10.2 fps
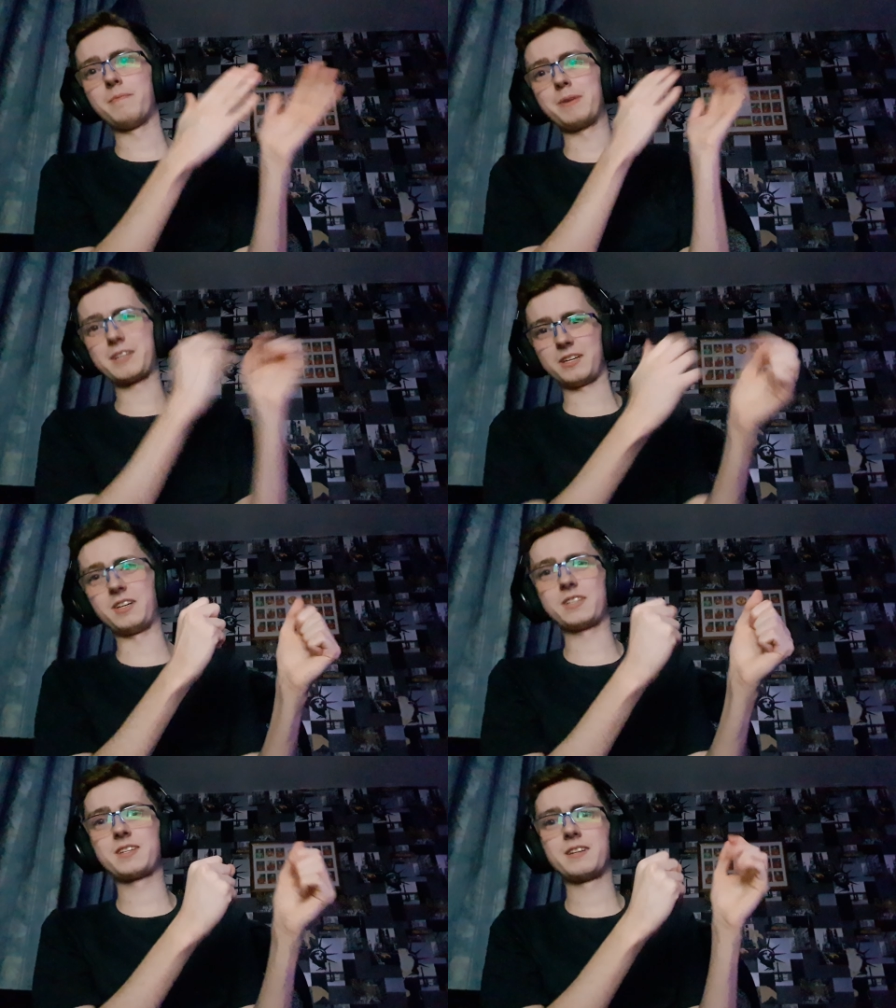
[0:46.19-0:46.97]

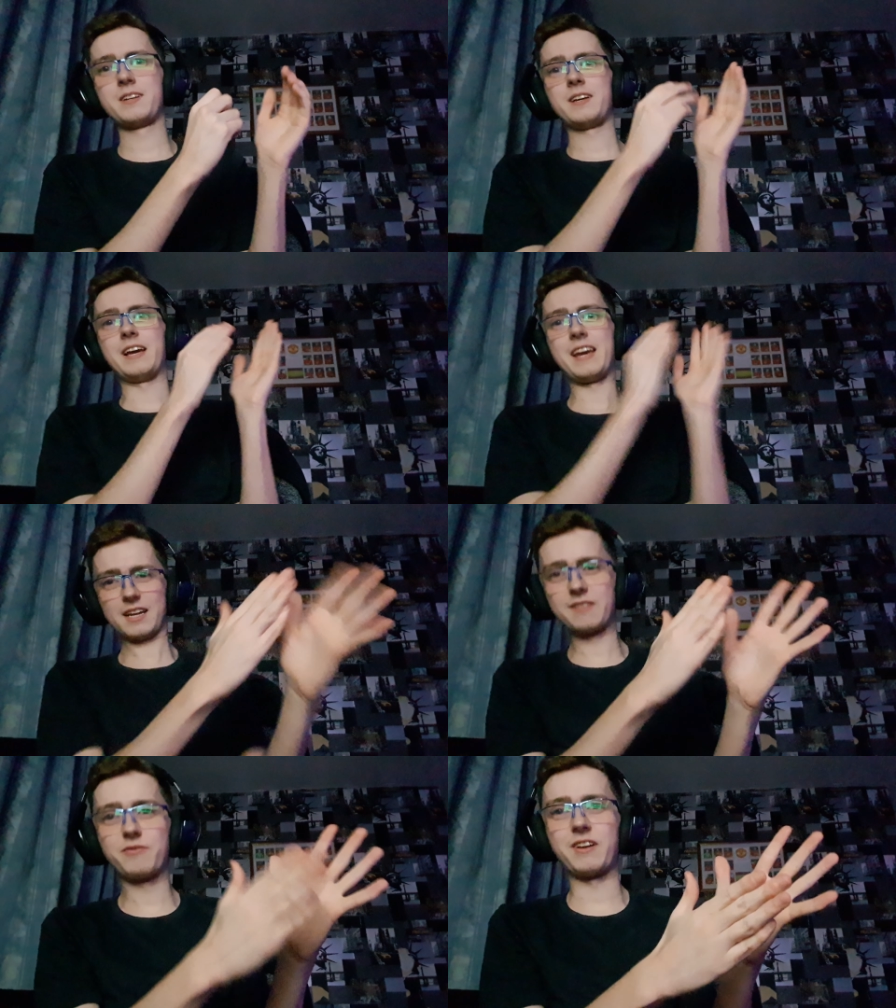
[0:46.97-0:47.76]
because
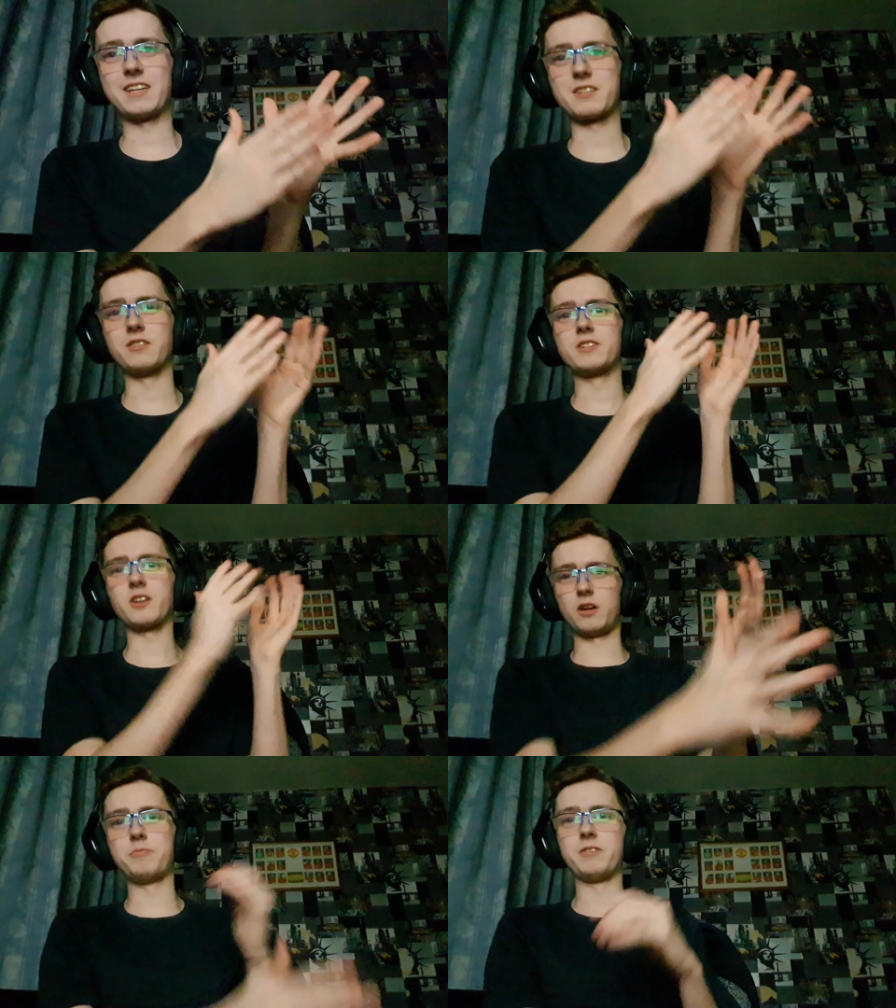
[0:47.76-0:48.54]
England fans are always
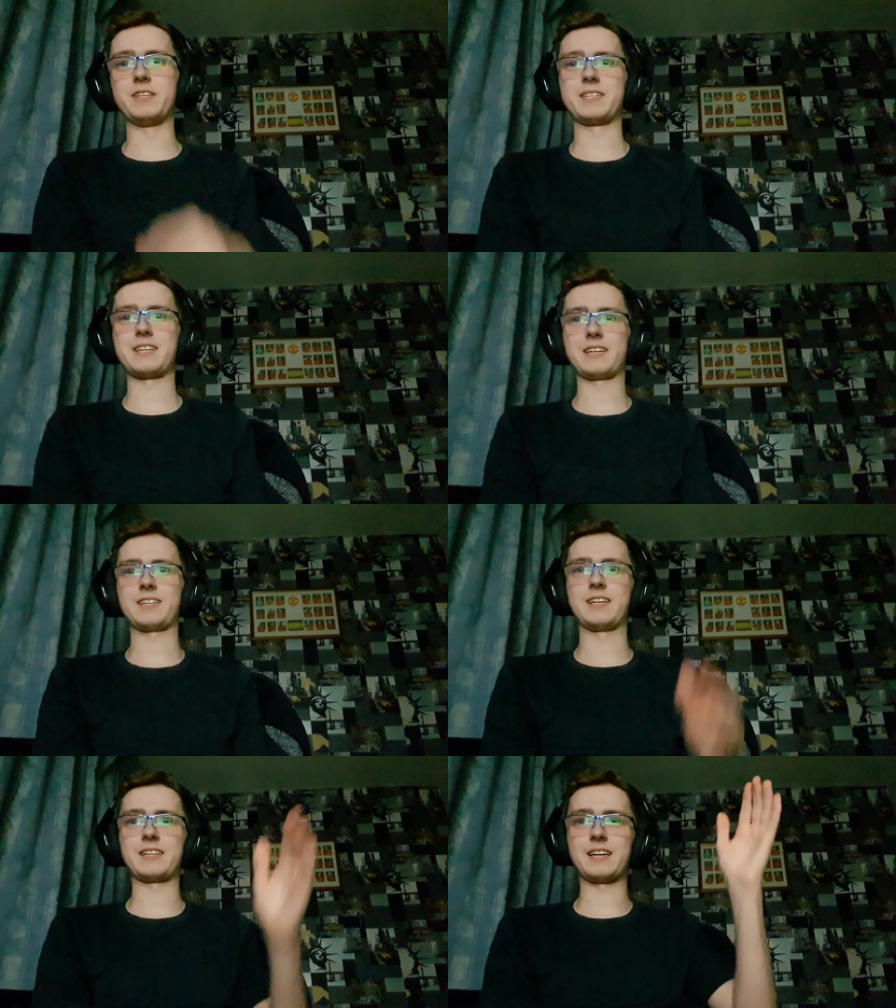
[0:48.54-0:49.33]
offer in a
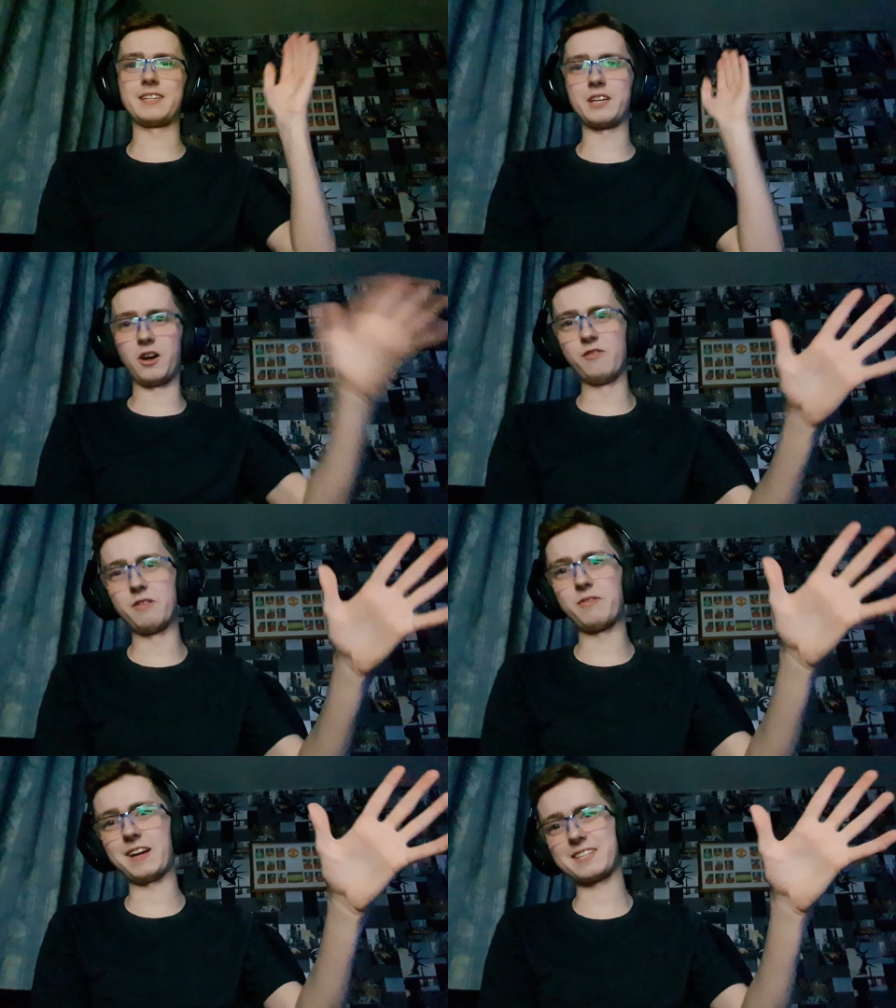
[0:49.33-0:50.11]
second, like, and their own
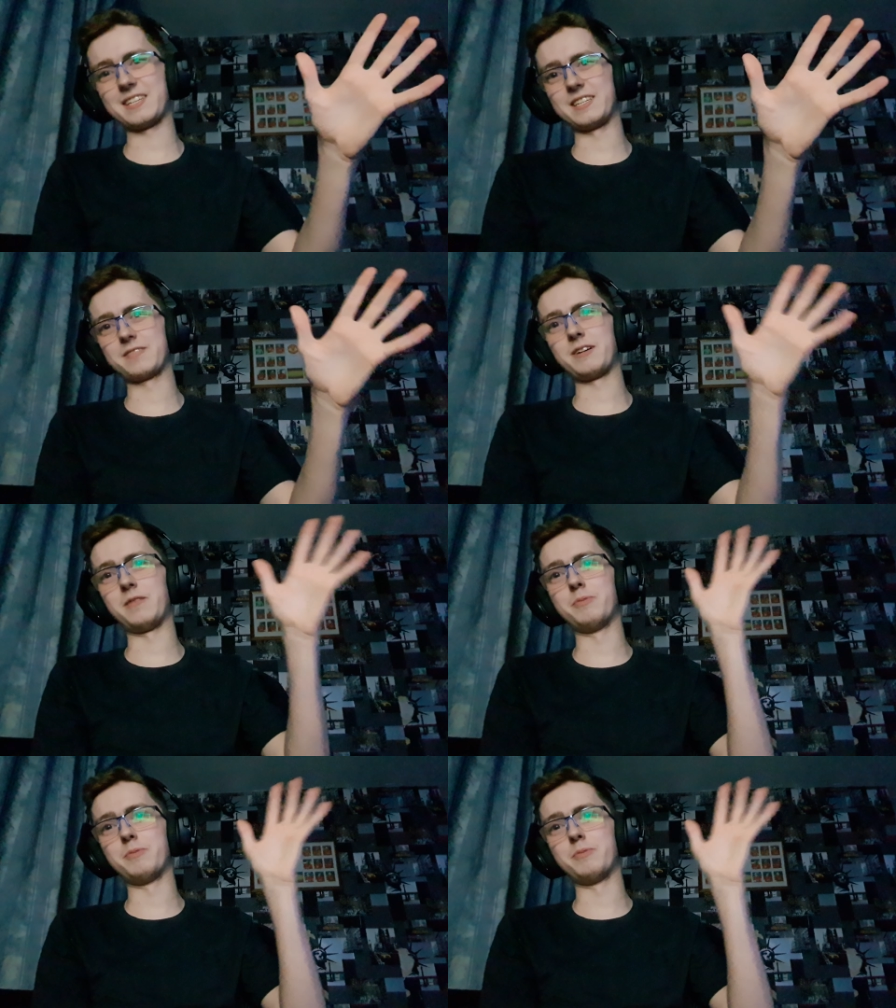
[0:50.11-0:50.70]
advantage as well.